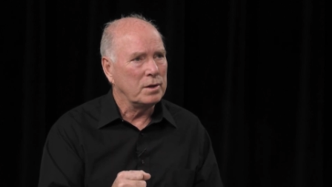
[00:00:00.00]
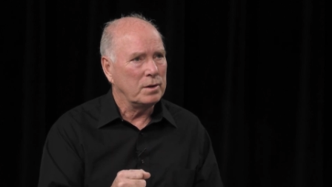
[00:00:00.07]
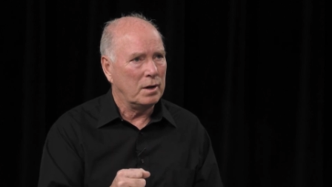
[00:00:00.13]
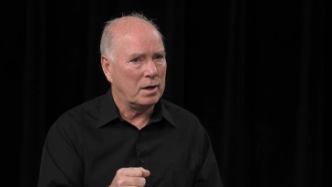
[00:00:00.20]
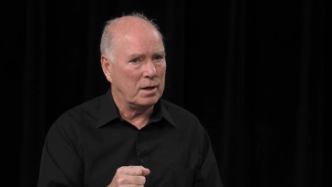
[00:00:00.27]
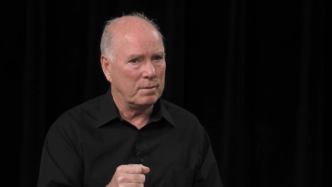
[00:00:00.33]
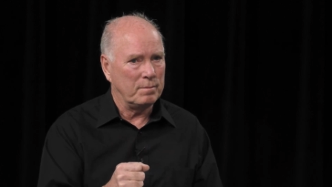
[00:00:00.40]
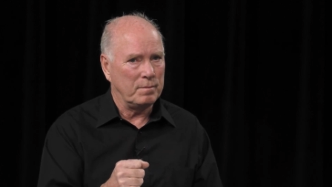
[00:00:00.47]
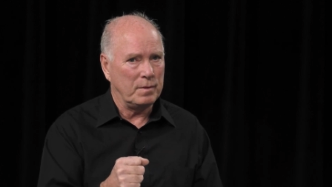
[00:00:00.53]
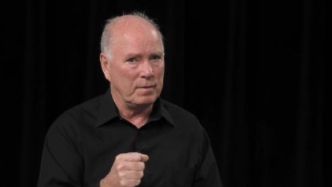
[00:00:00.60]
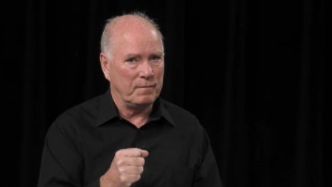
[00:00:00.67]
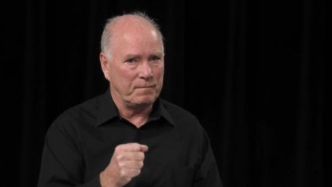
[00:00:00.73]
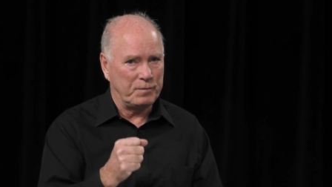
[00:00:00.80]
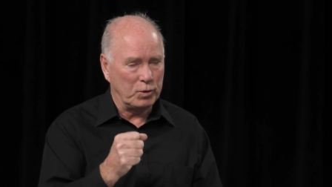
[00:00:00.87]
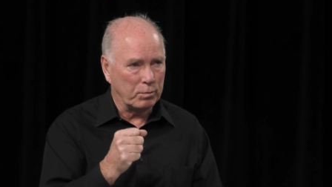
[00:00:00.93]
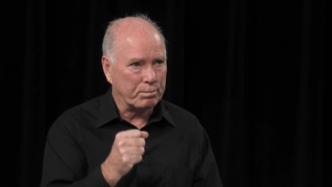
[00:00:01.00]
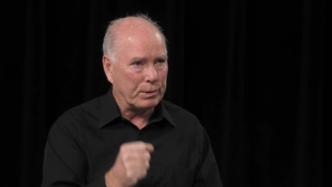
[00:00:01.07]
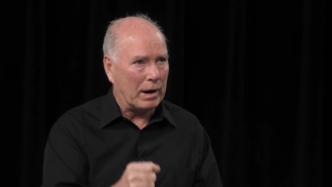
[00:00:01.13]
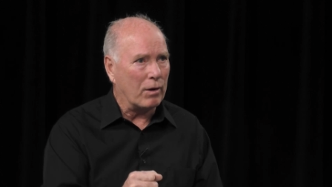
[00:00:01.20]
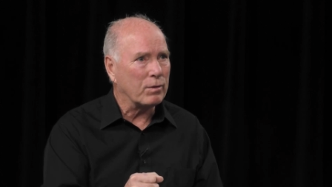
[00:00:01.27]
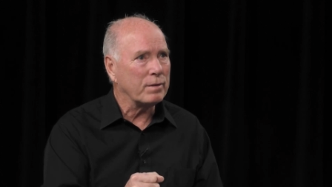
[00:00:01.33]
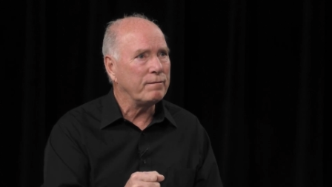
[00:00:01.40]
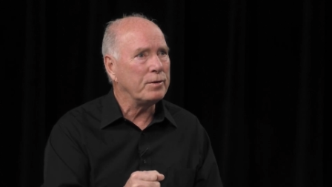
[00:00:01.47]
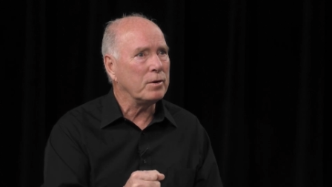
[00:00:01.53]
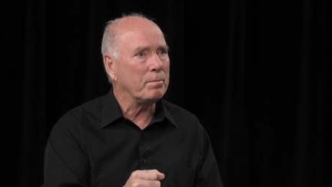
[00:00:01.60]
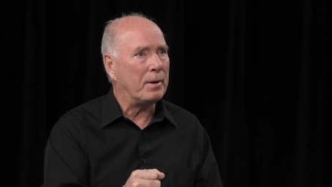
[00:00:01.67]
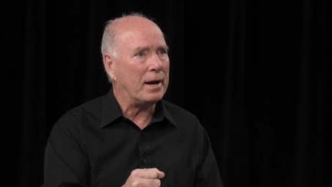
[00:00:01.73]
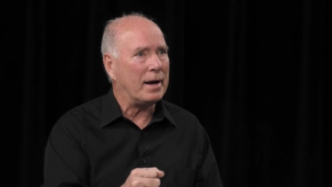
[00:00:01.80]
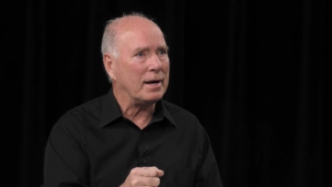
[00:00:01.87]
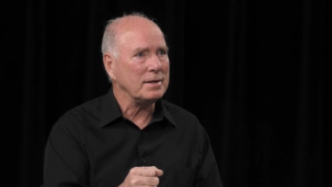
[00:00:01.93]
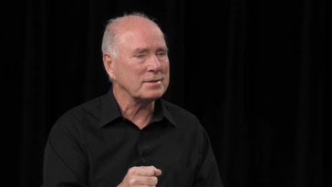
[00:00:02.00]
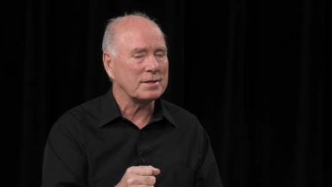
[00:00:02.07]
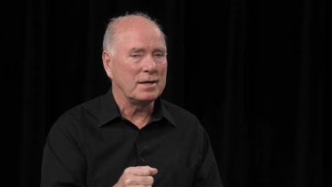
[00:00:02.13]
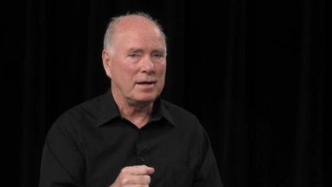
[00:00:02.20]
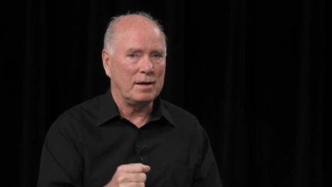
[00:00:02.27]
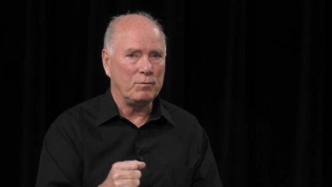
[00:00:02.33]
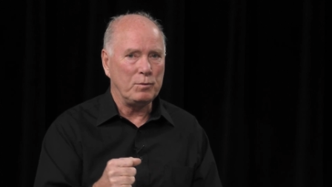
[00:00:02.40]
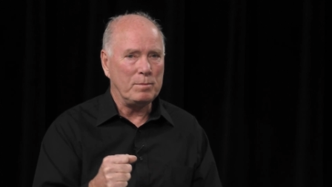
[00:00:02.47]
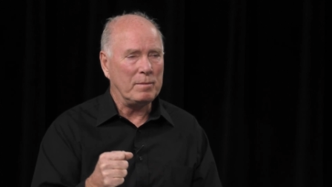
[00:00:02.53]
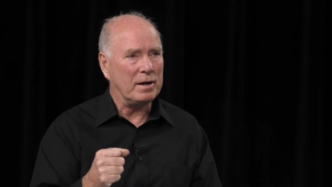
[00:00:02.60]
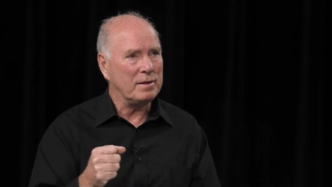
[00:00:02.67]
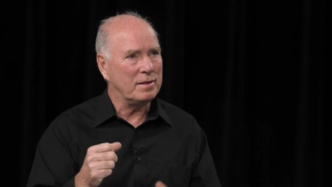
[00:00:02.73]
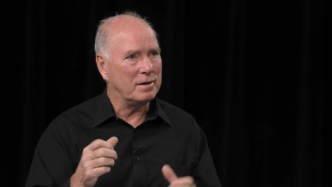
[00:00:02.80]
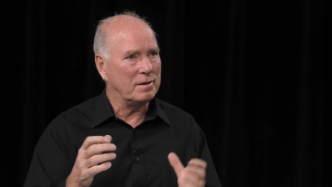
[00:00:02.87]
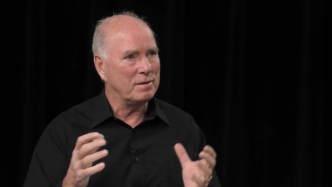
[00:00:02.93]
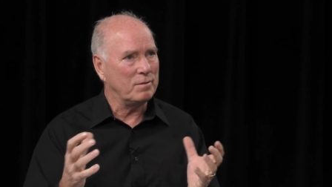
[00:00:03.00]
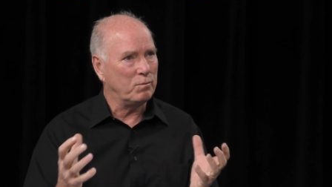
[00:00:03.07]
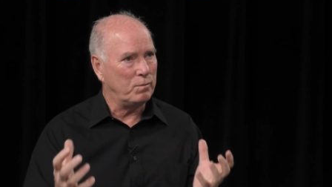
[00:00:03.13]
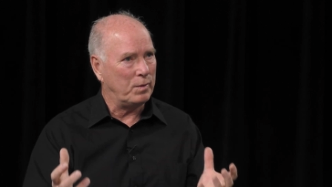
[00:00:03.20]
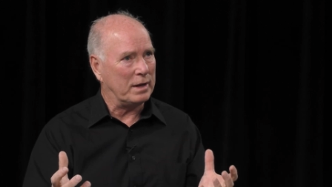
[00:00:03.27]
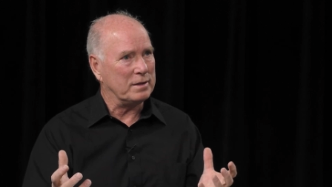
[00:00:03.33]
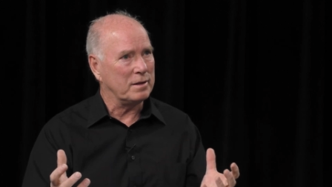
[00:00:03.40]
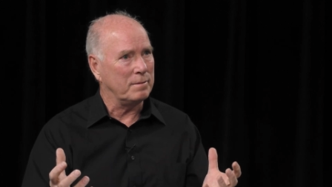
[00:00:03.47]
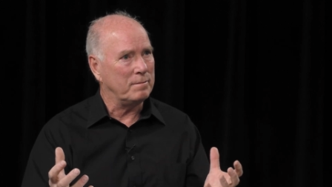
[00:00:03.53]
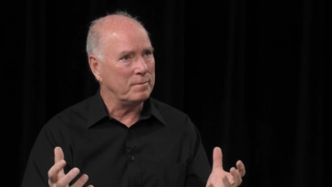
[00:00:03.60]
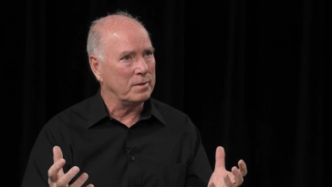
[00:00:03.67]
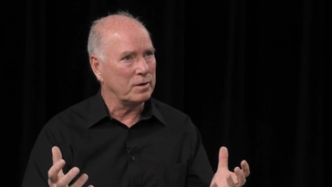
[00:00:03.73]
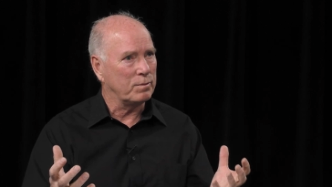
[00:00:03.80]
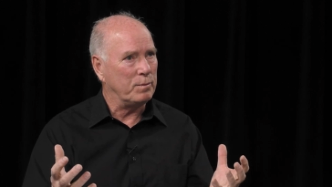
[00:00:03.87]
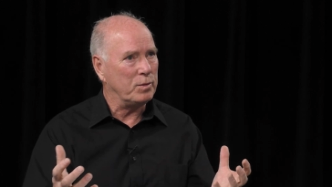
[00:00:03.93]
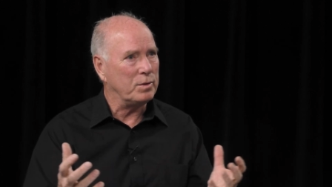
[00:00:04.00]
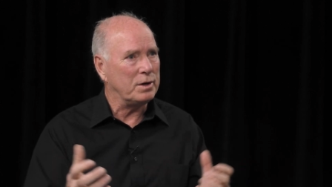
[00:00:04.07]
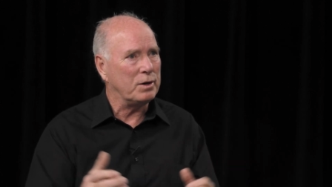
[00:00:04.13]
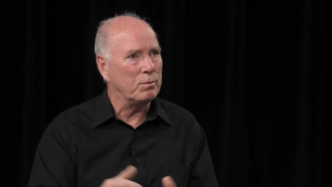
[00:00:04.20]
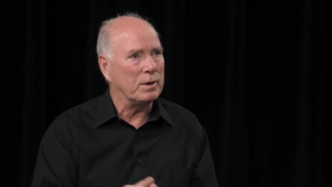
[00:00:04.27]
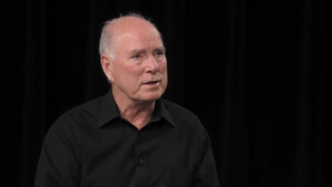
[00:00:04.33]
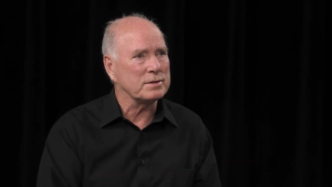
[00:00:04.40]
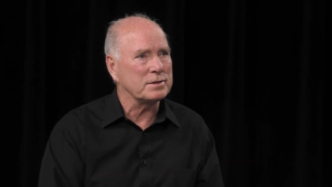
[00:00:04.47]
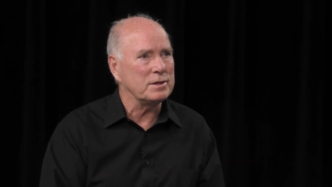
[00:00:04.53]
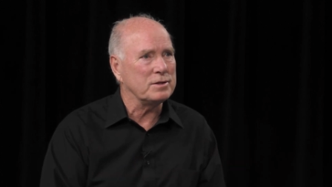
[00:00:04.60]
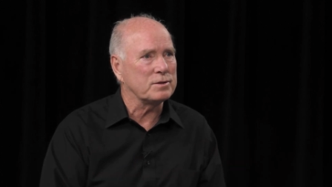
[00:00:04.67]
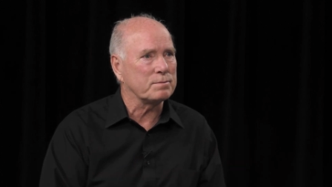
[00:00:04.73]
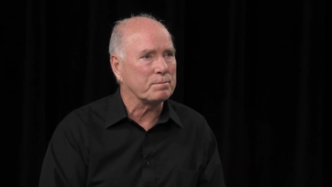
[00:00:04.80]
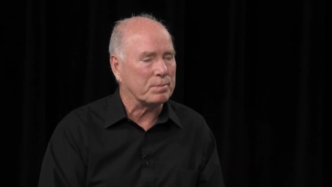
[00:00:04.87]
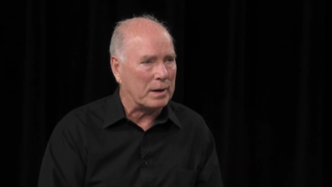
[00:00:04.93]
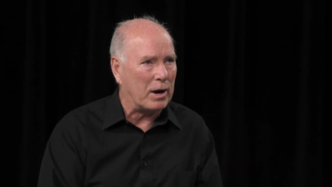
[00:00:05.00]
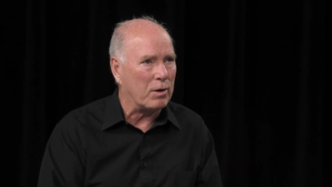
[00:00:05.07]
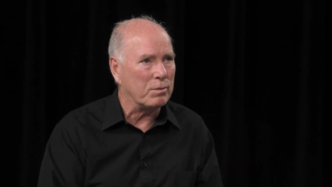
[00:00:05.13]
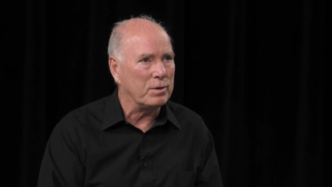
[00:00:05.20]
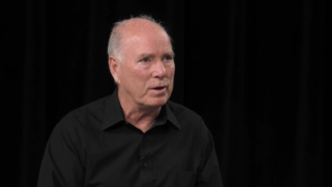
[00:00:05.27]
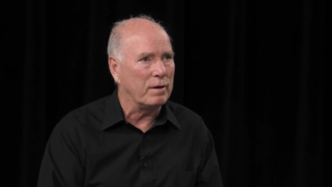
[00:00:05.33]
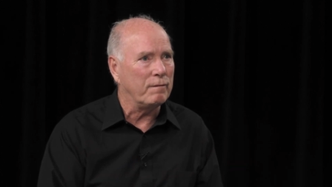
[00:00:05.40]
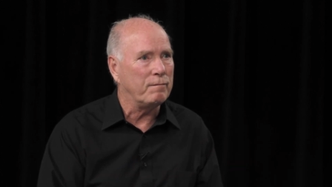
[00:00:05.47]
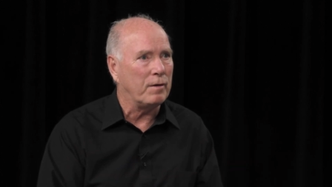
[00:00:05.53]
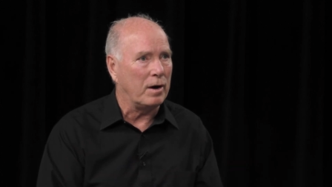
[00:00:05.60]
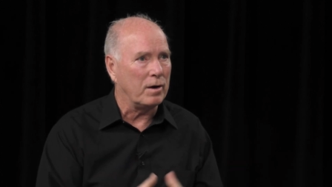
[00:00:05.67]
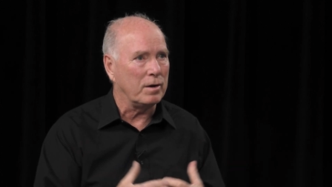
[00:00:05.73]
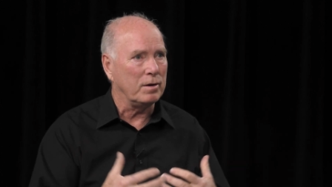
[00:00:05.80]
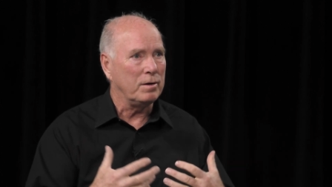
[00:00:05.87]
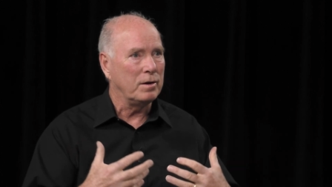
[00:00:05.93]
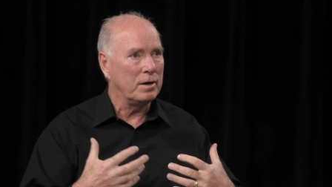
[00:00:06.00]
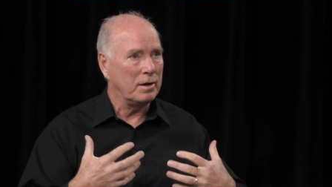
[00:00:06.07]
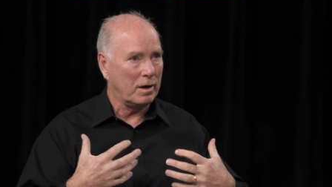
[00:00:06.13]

um, feel proud of their past, and we made the, the, the, the community residents proud of our,